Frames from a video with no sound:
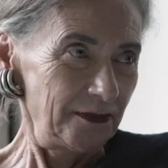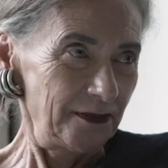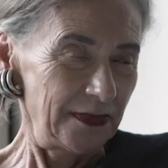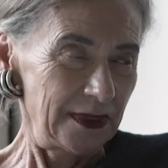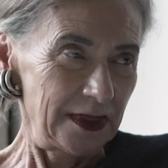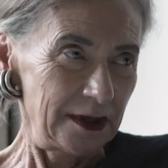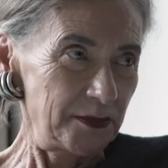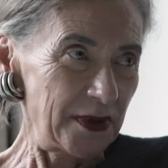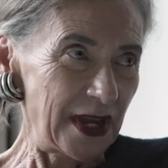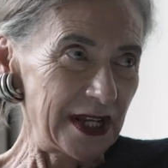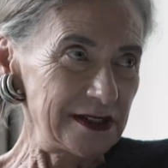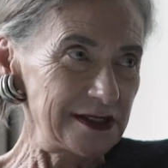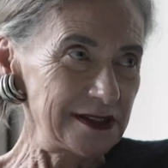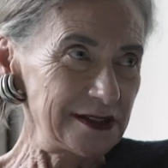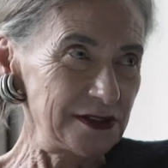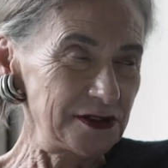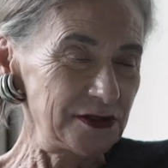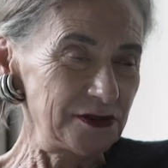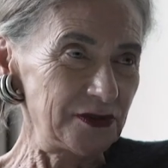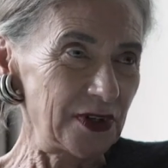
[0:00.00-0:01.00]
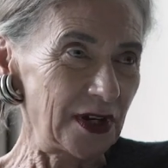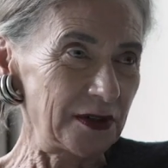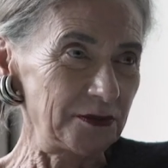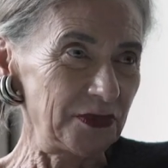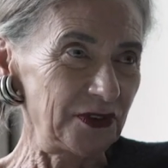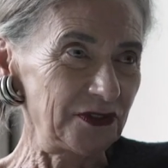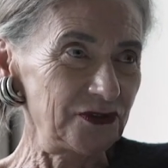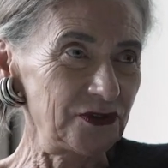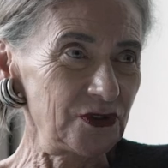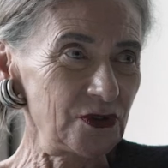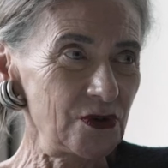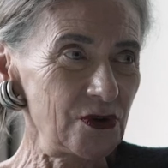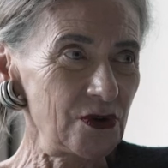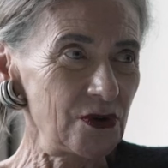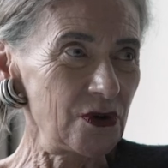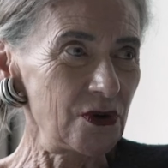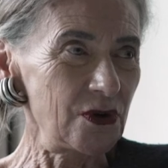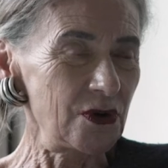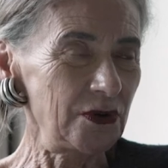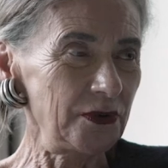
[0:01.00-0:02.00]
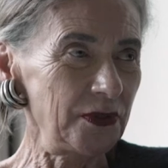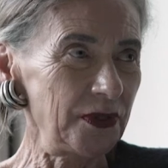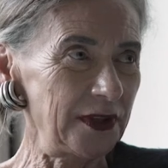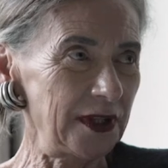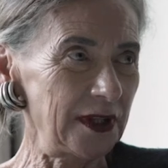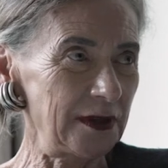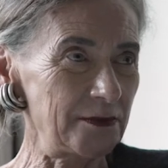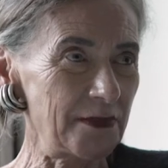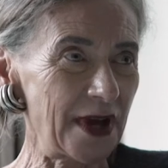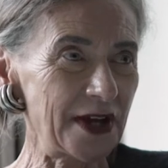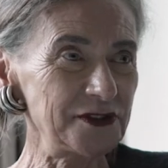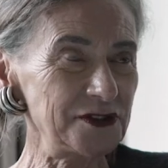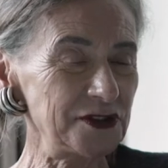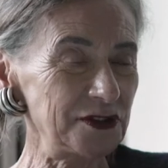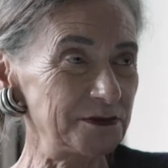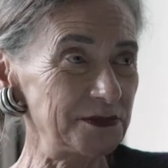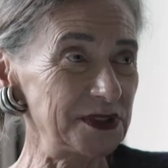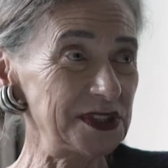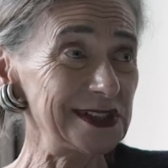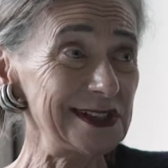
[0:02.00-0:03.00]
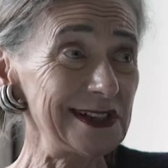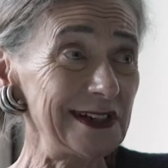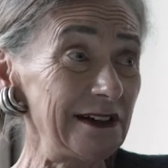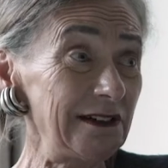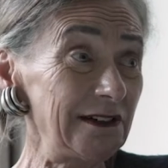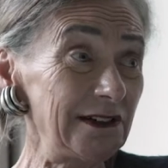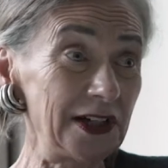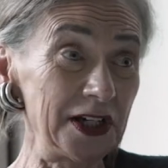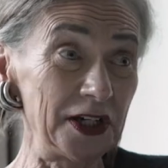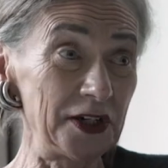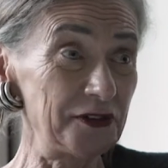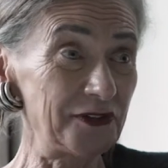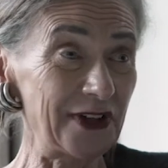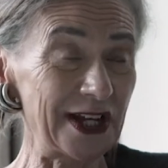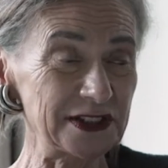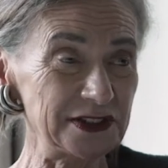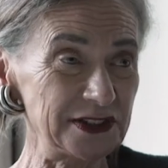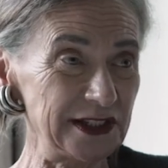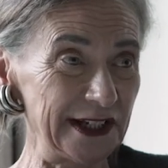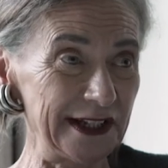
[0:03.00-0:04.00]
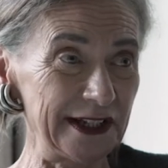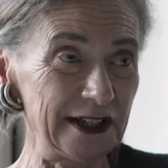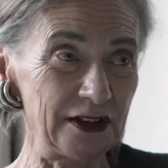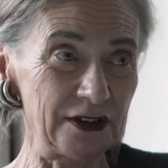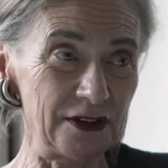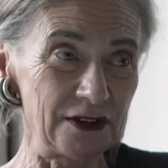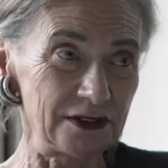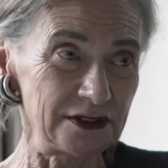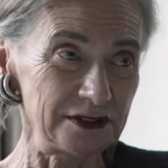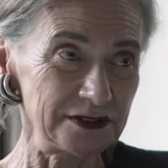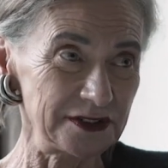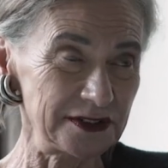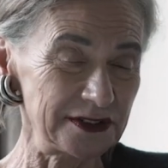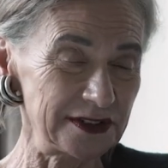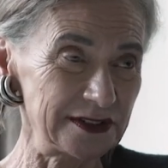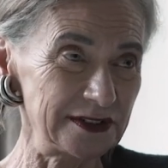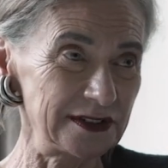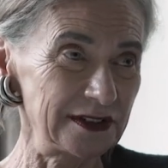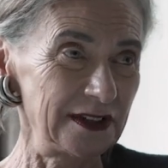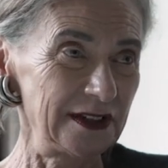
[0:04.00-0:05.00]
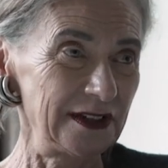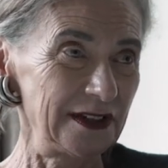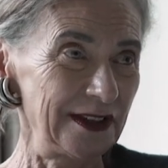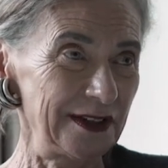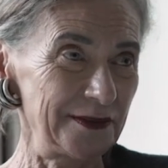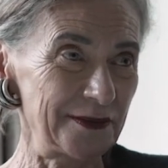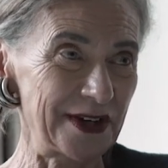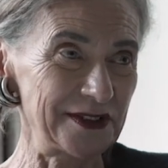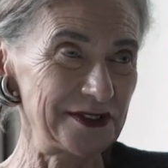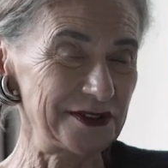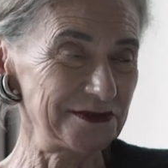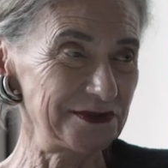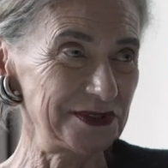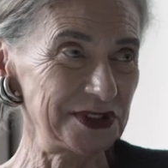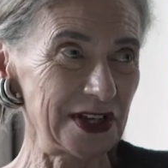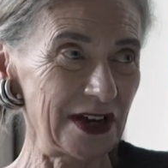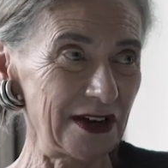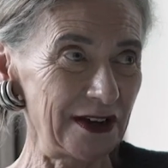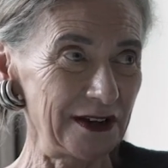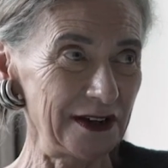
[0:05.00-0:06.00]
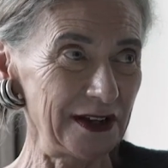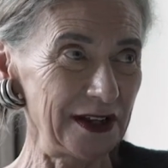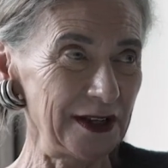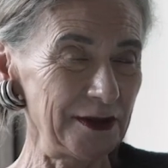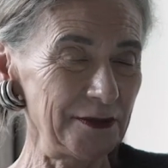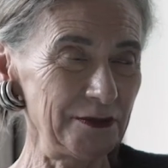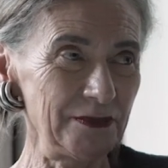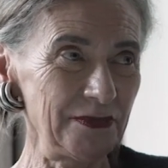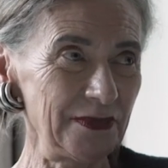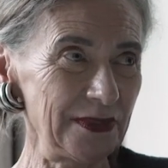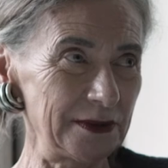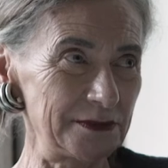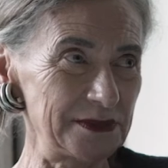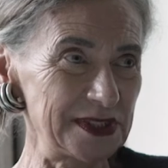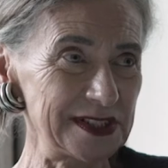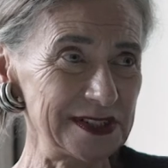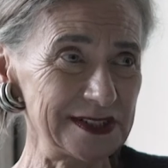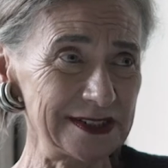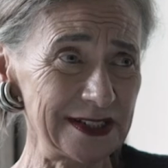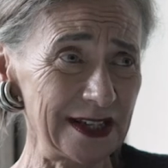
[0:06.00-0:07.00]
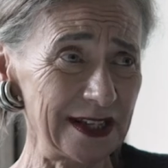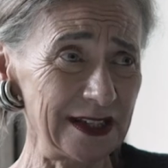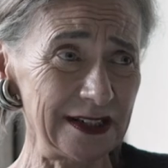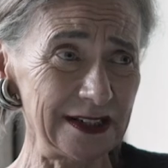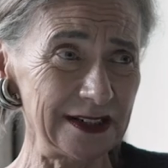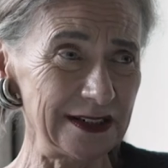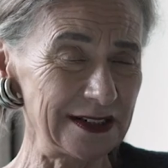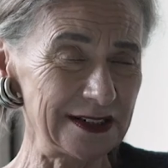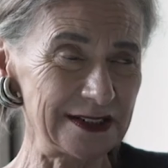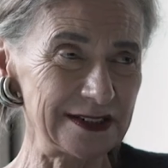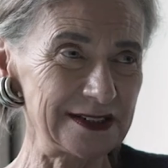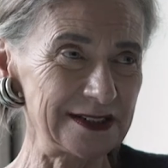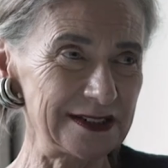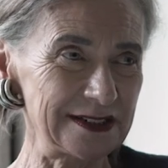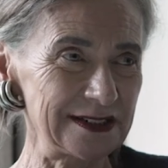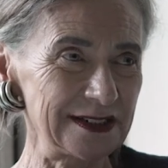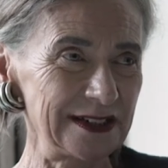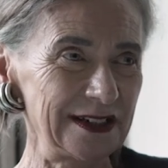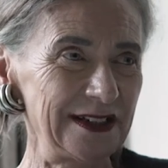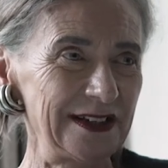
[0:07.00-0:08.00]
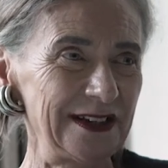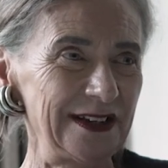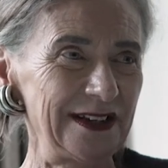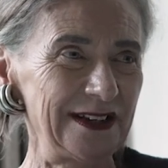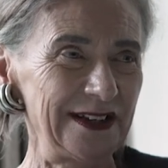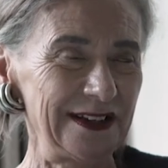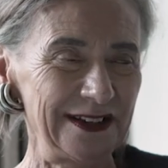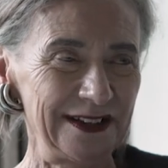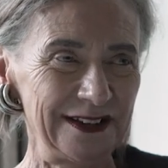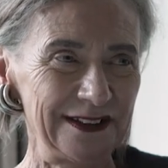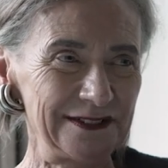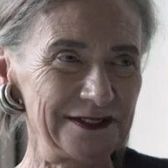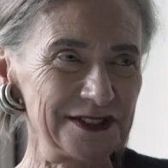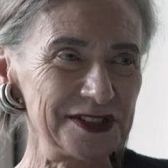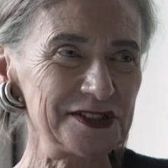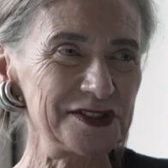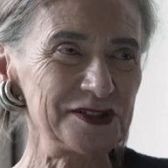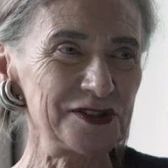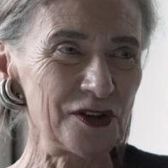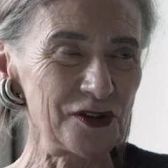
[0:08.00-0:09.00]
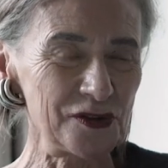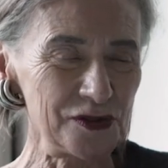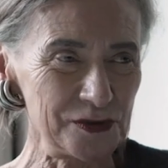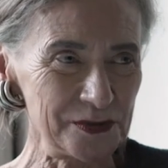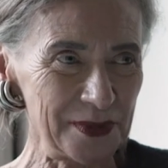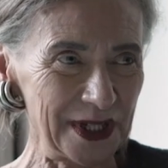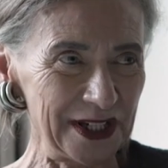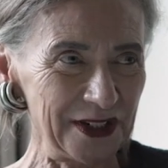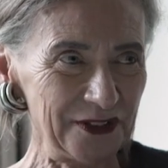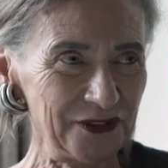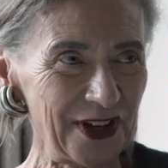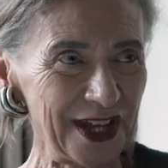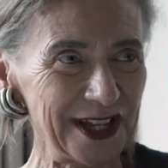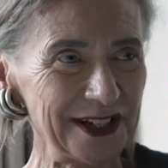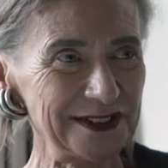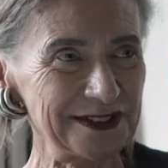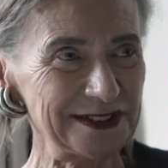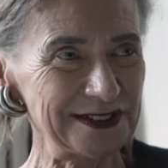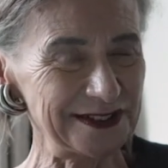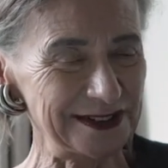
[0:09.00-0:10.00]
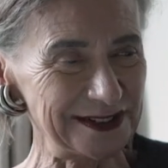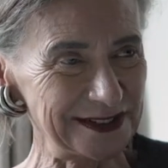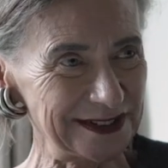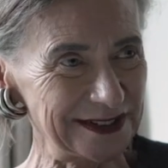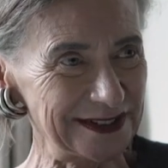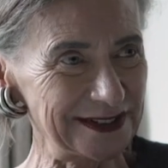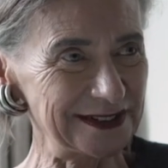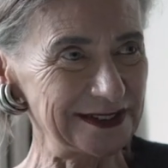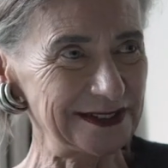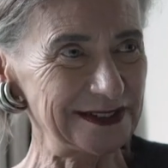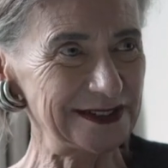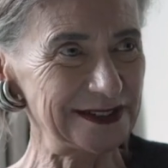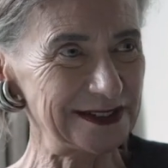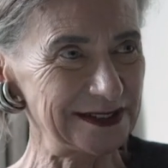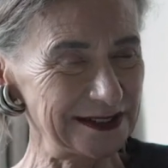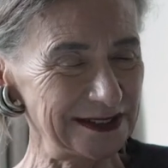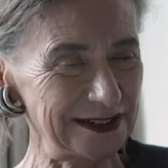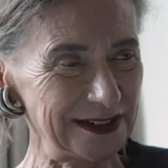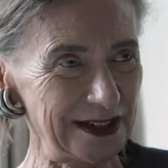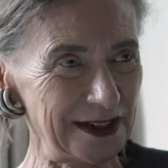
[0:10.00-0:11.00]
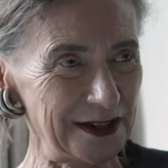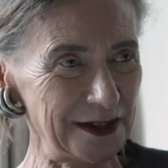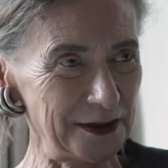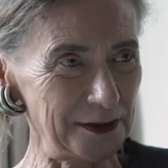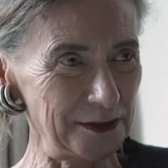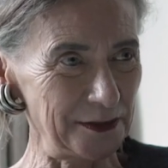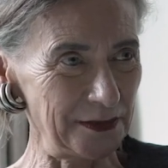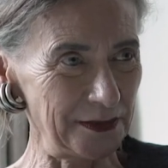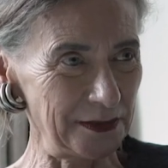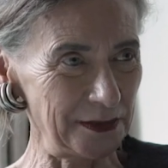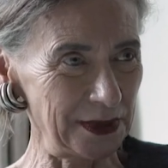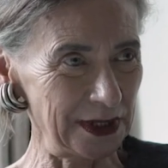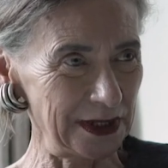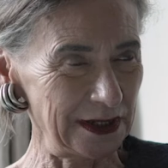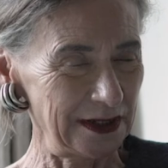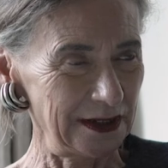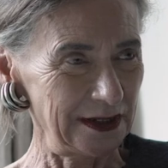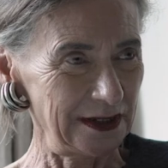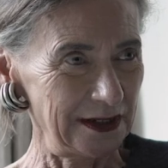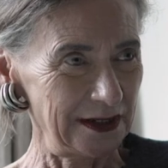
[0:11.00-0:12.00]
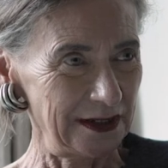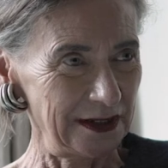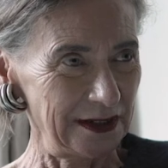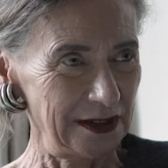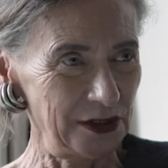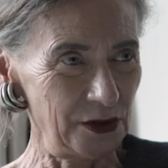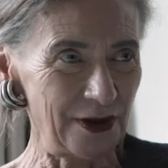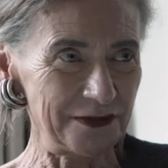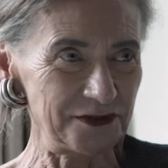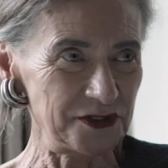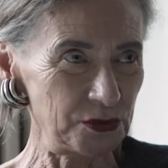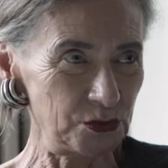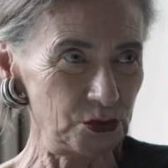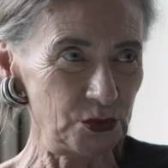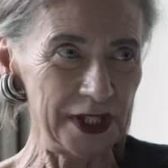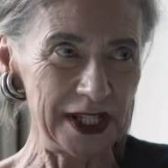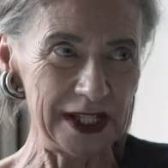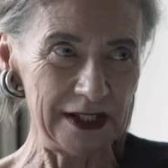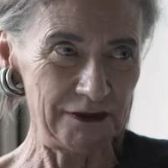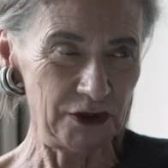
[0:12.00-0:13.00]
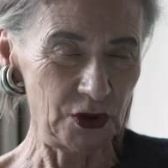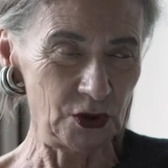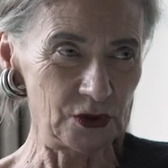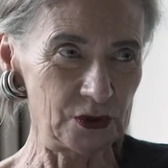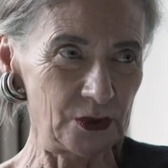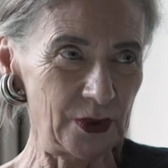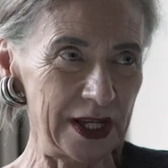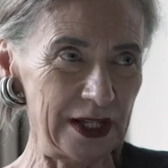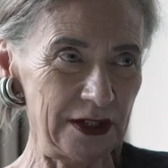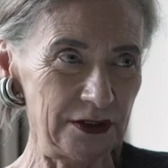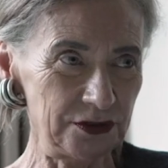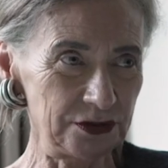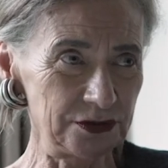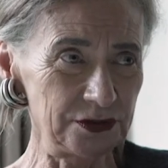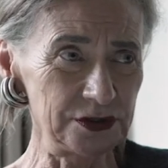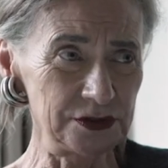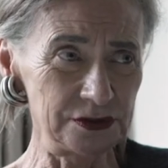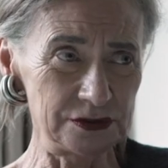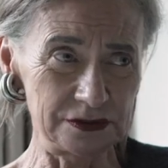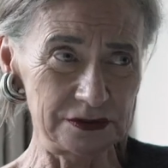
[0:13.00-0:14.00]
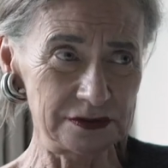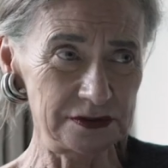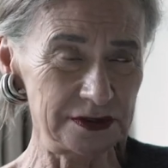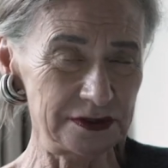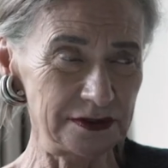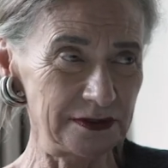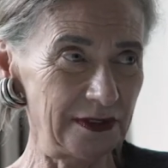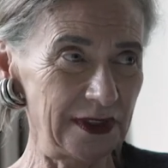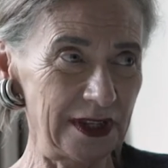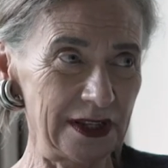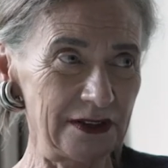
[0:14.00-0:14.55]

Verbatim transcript: The paintings you've done before, the amount of material you've actually got, the amount of time, the mistakes. There are so many factors that um, you have to weave your way through to the